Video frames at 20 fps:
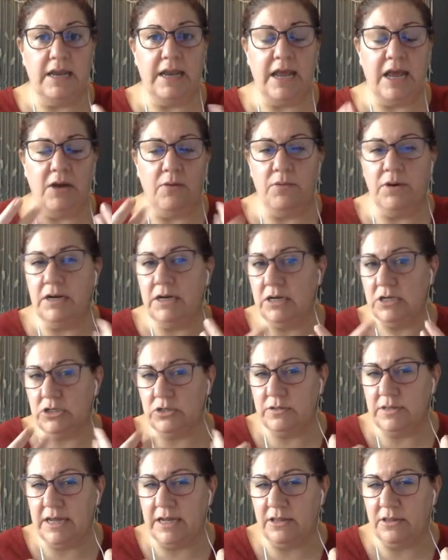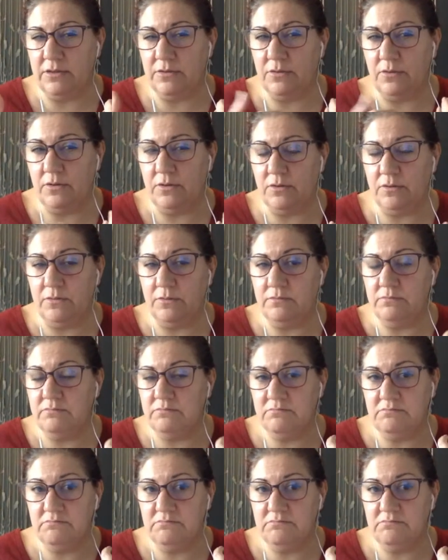and how we're going to do that through